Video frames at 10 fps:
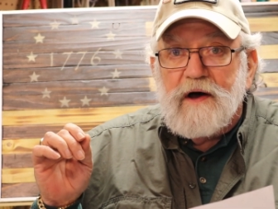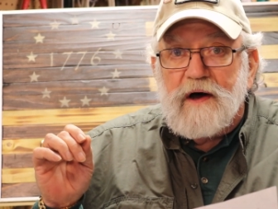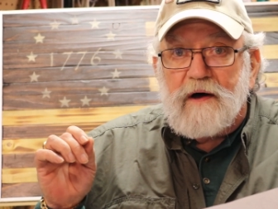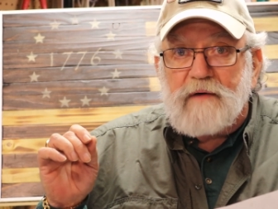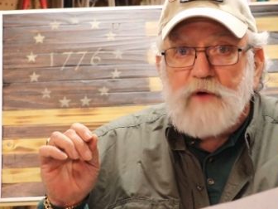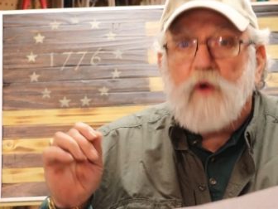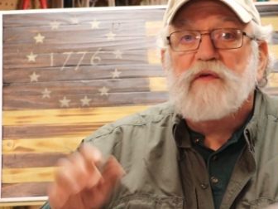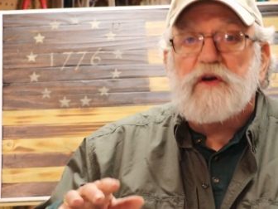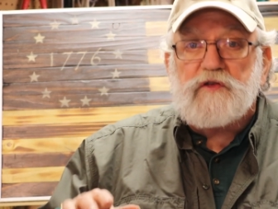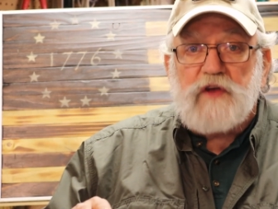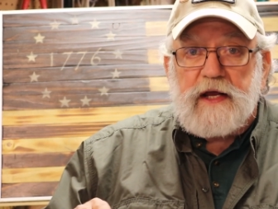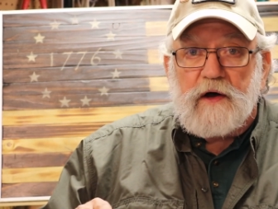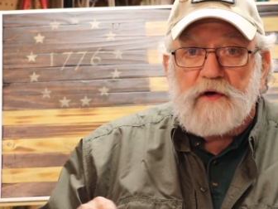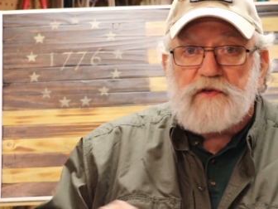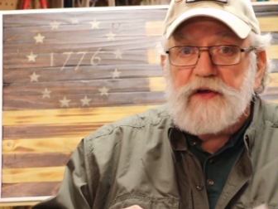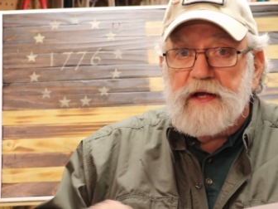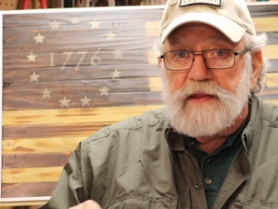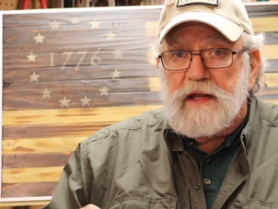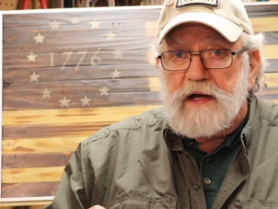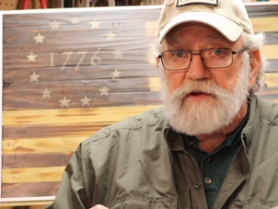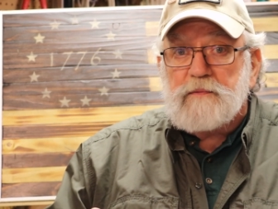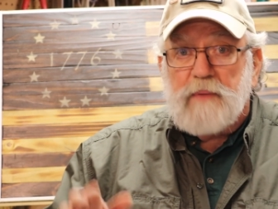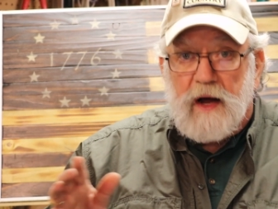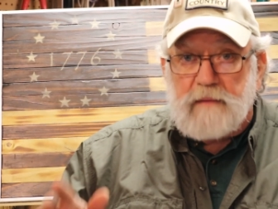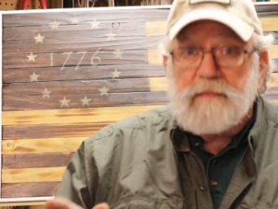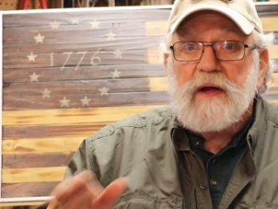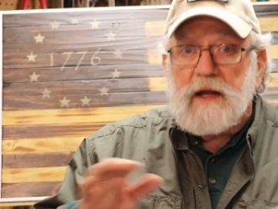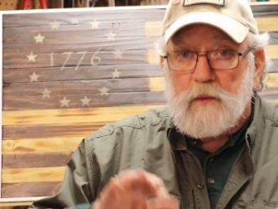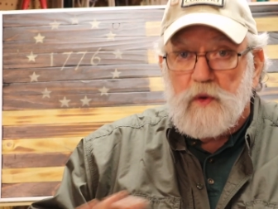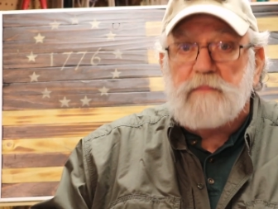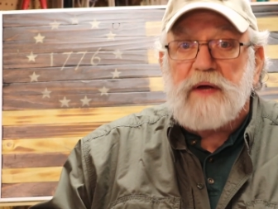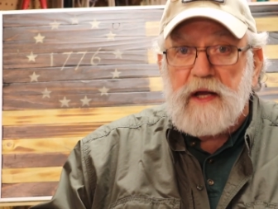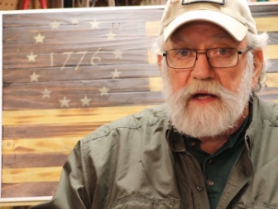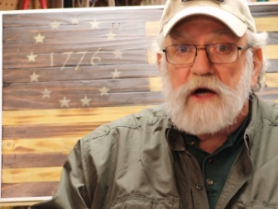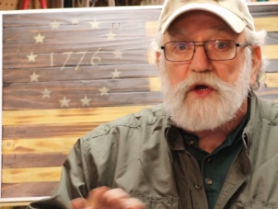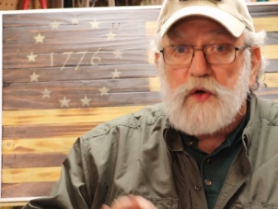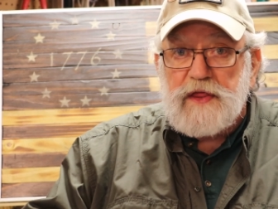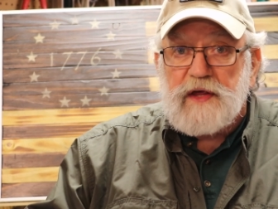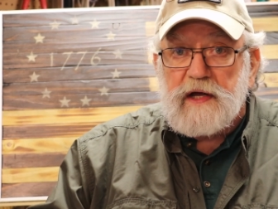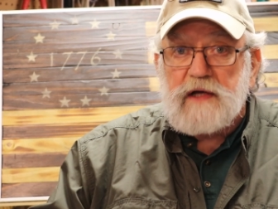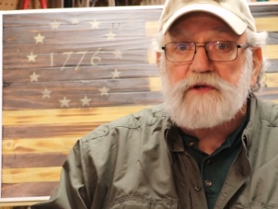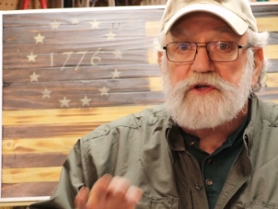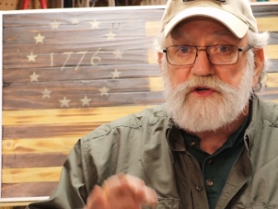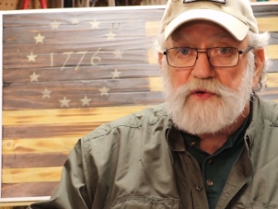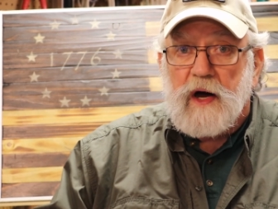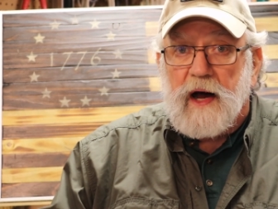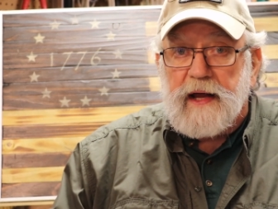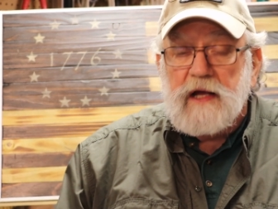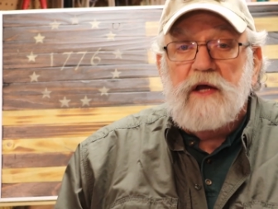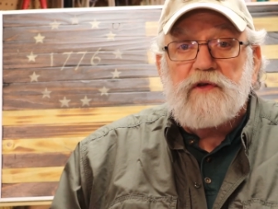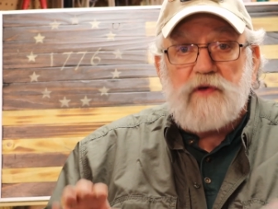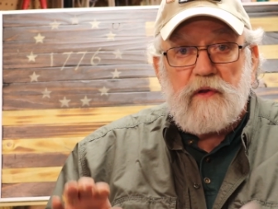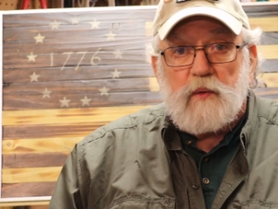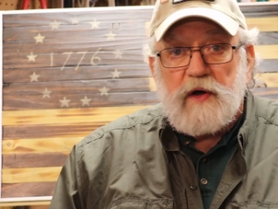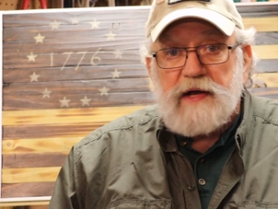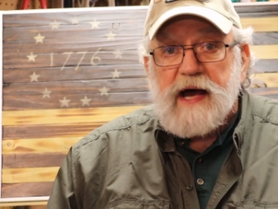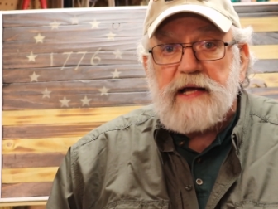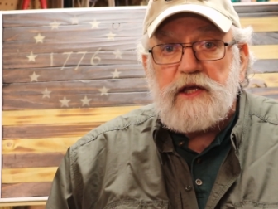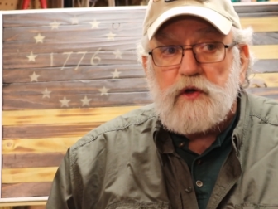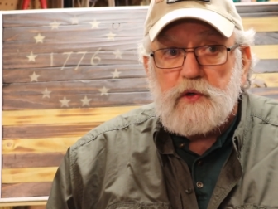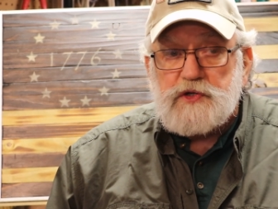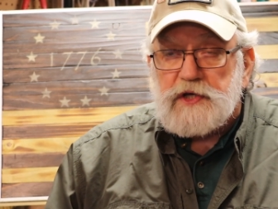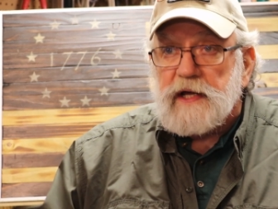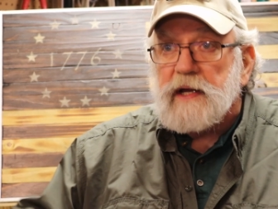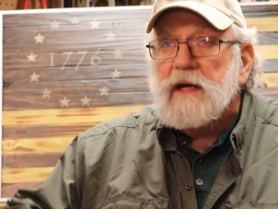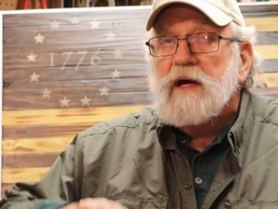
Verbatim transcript: uh, overseers in this, but it would be a good thing to try so that we're not using